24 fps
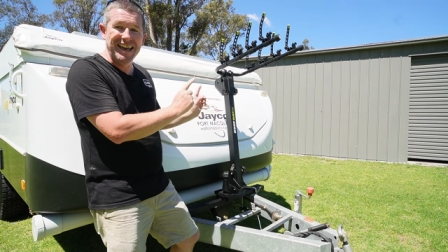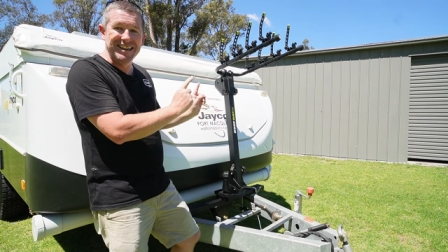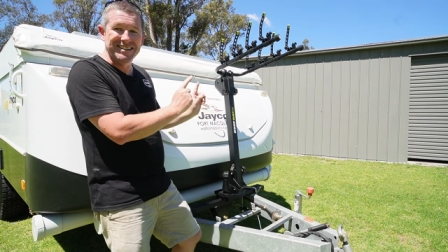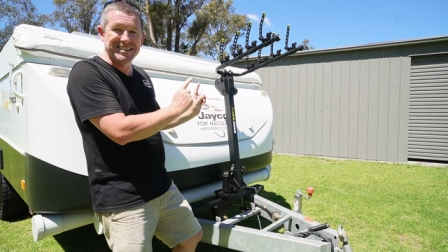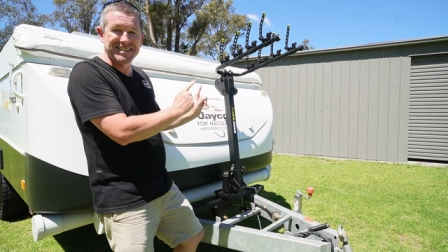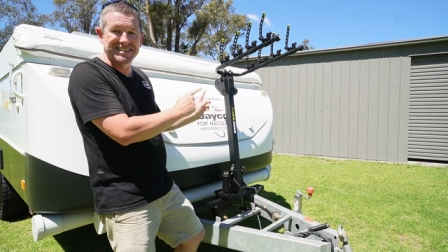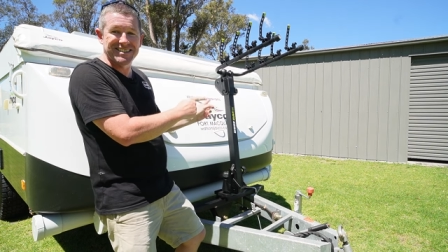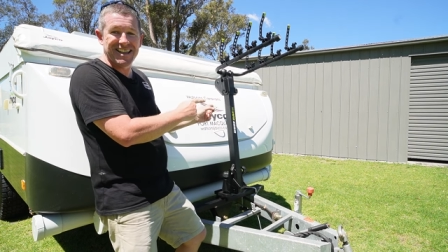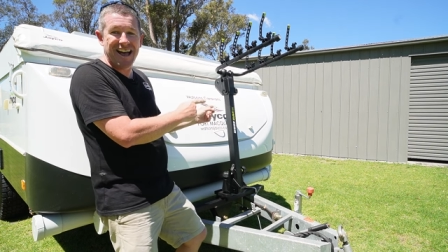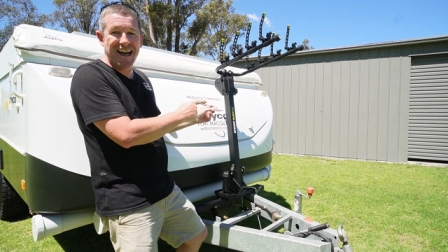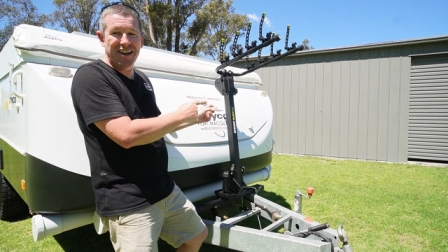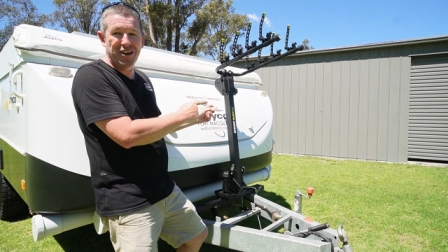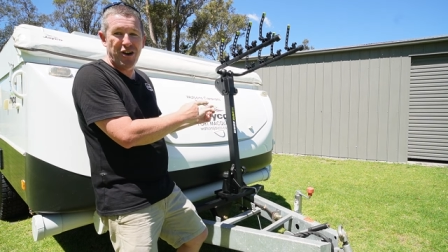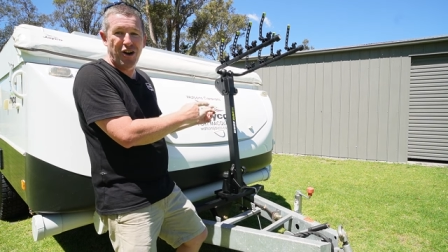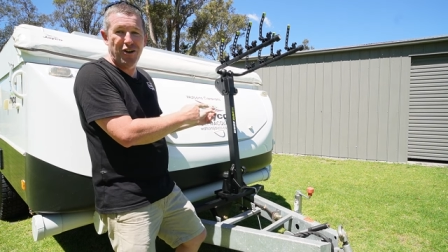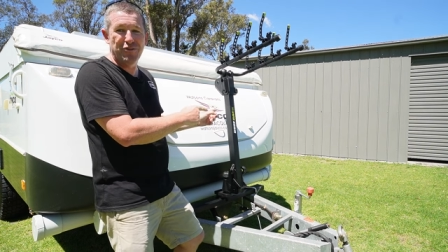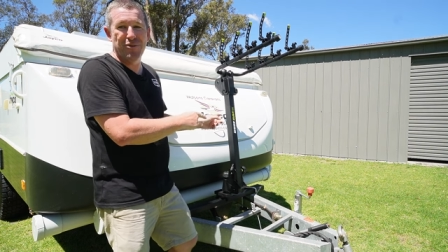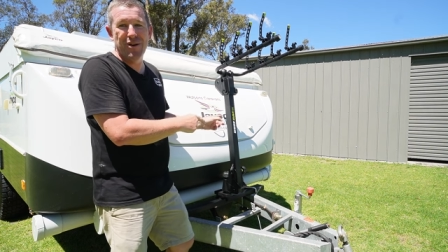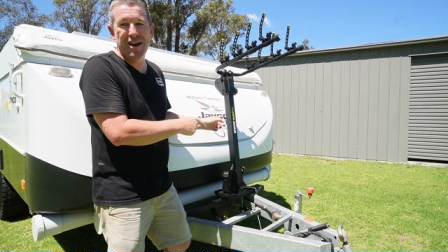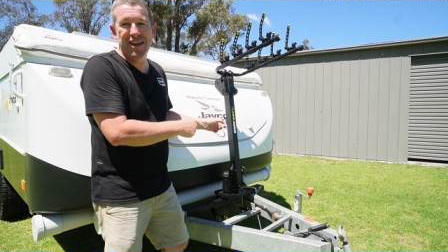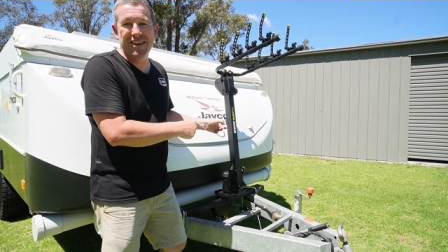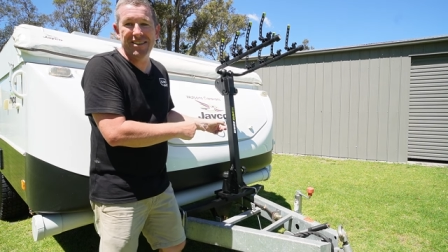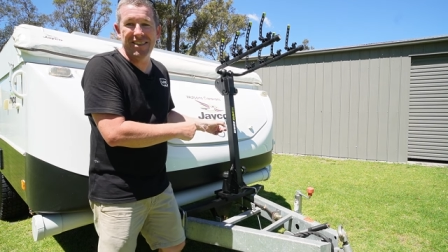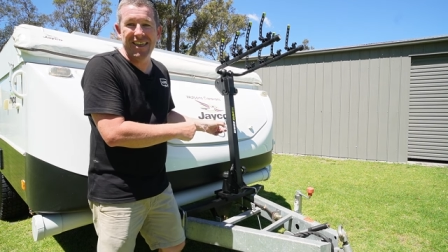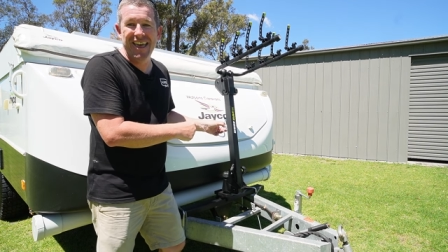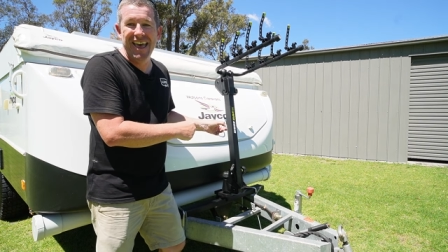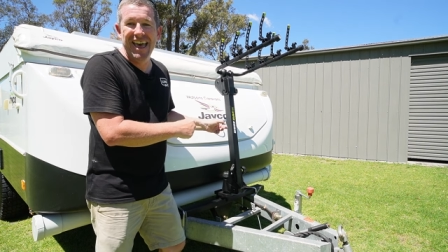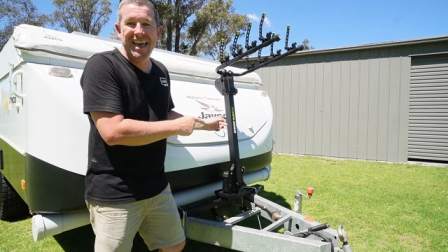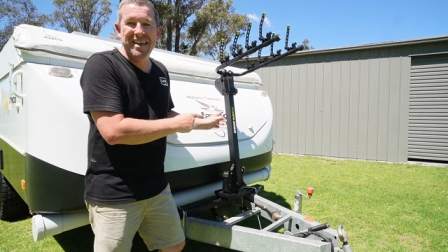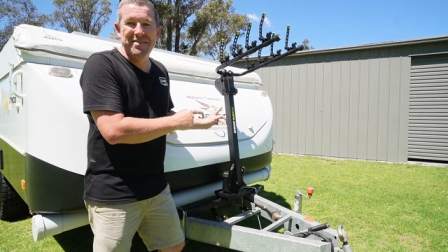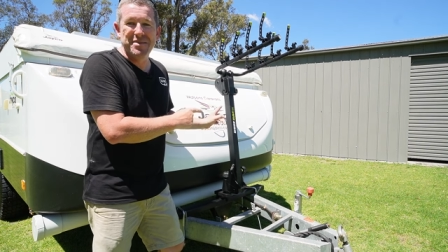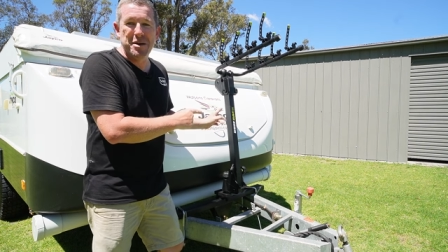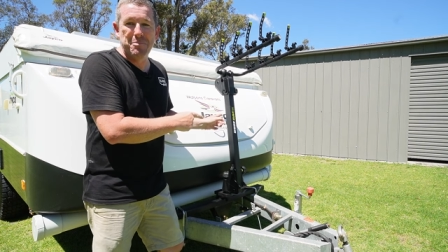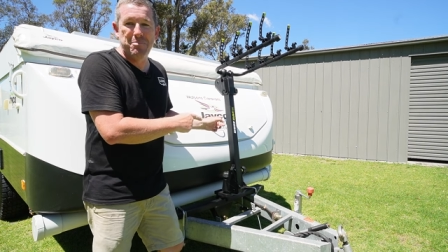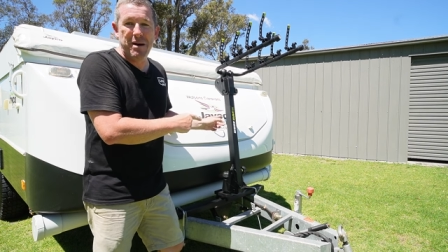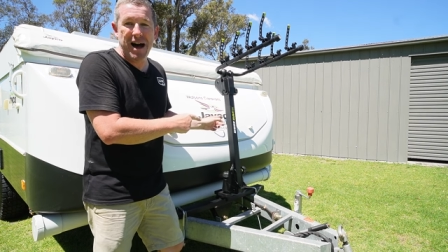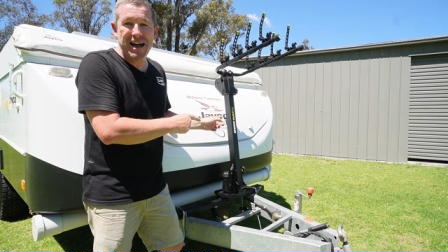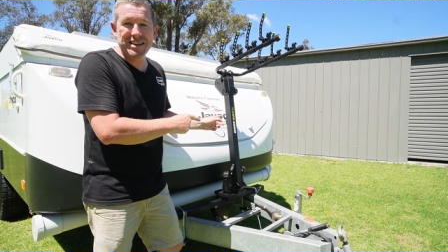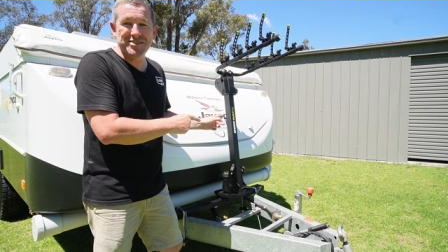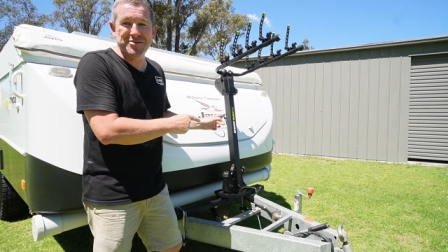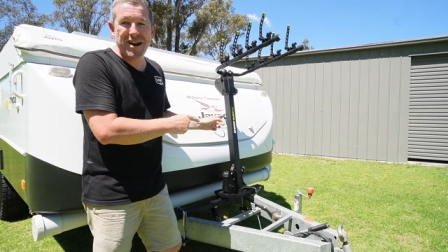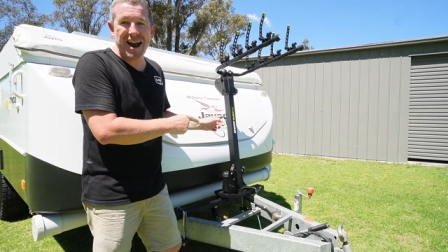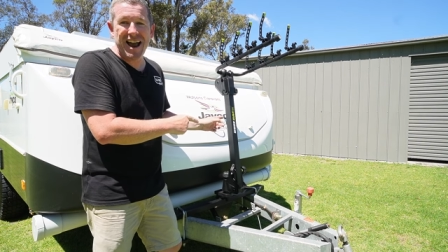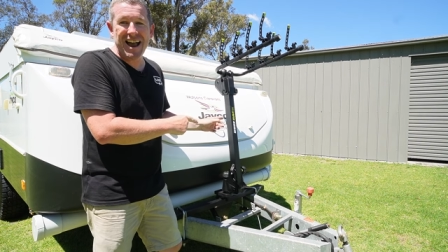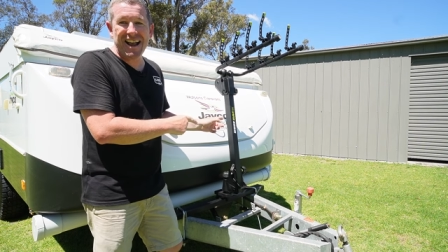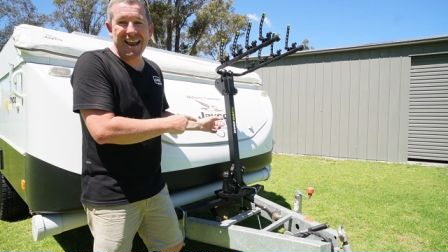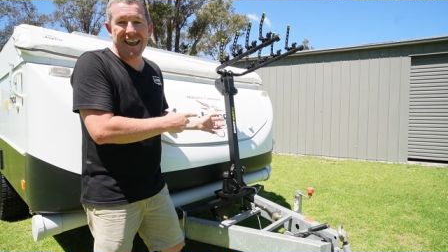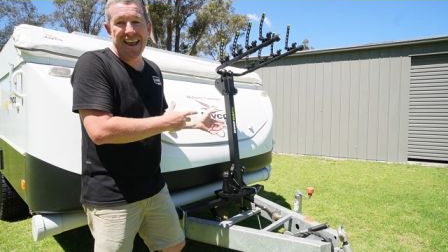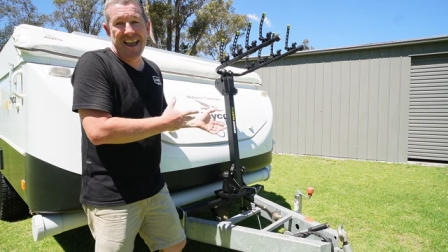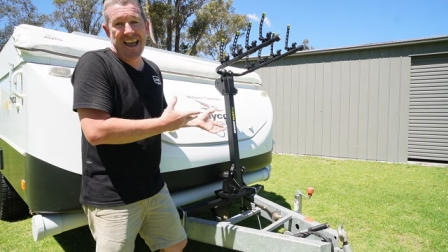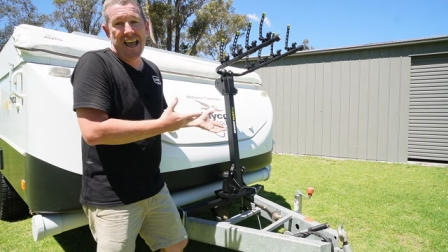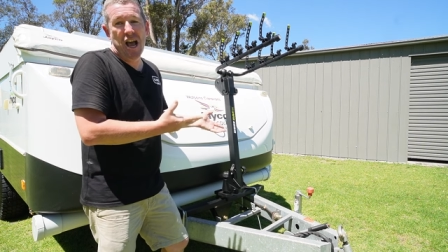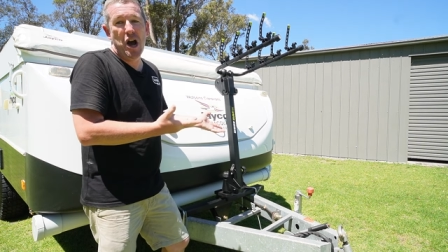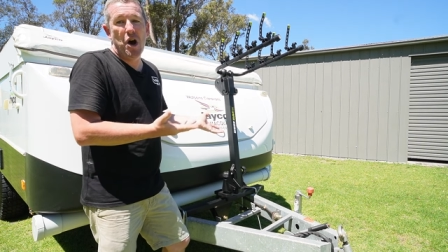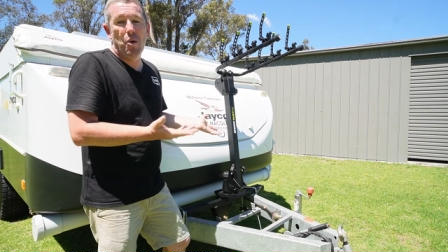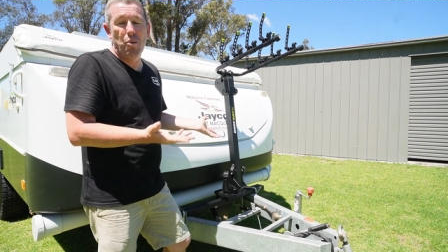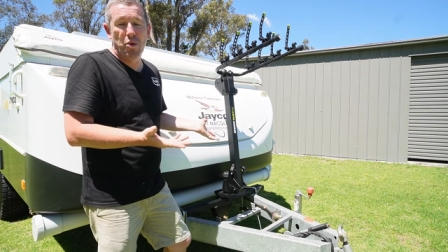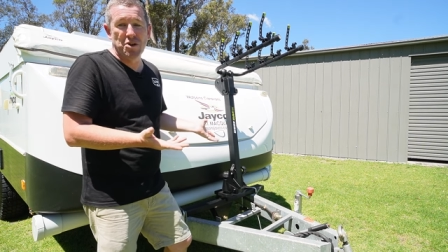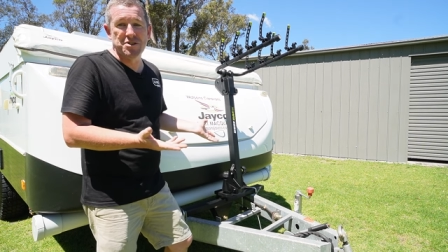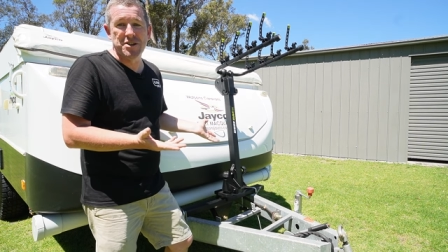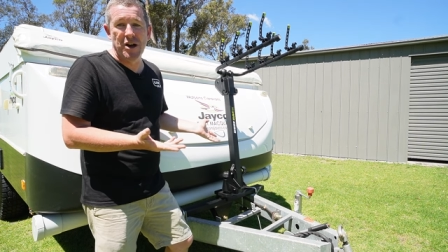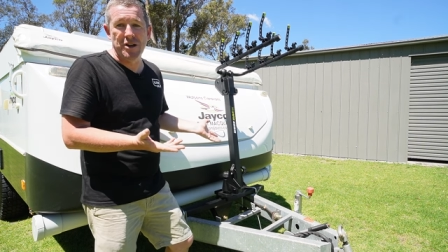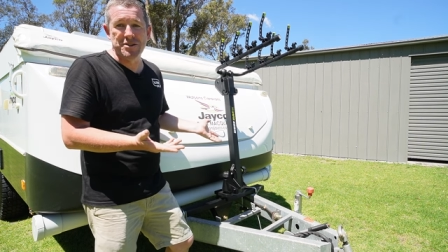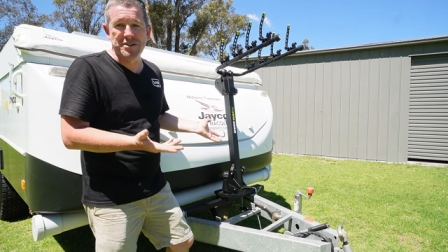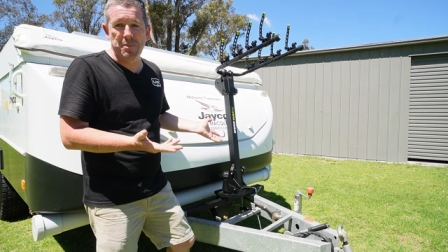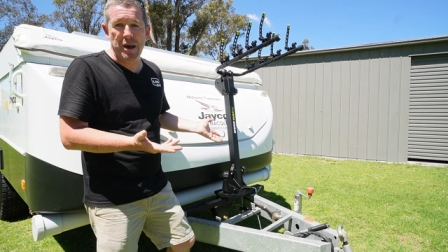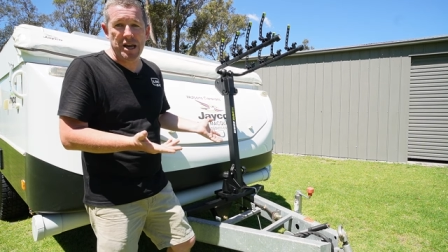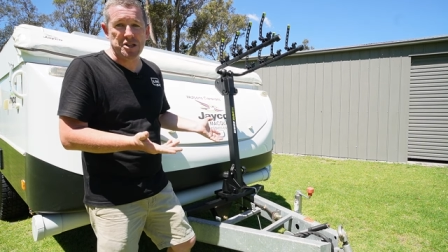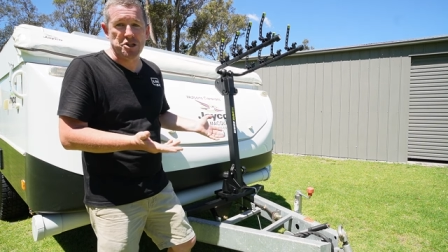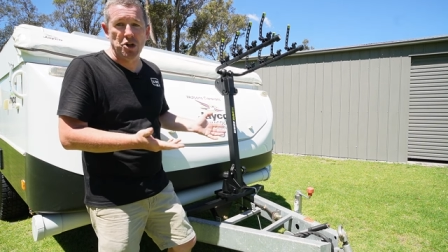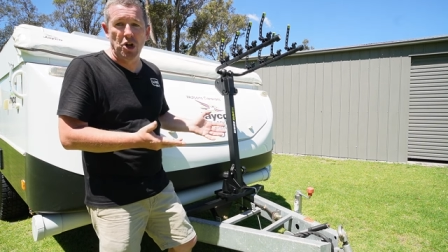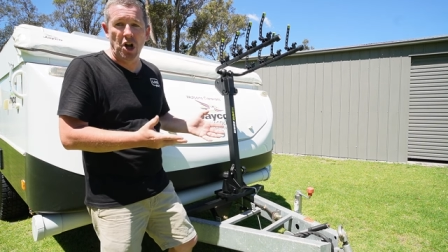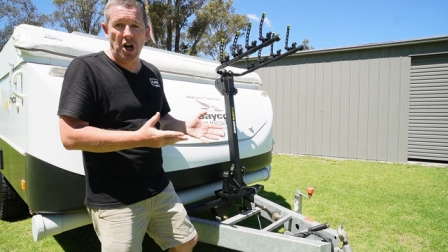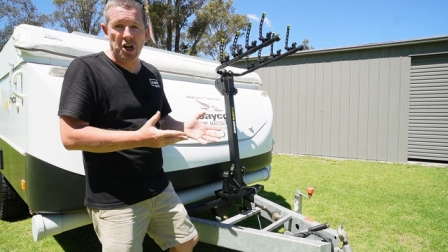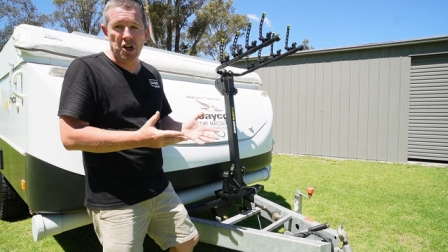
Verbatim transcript: To start off with, the Buzzrack was on special.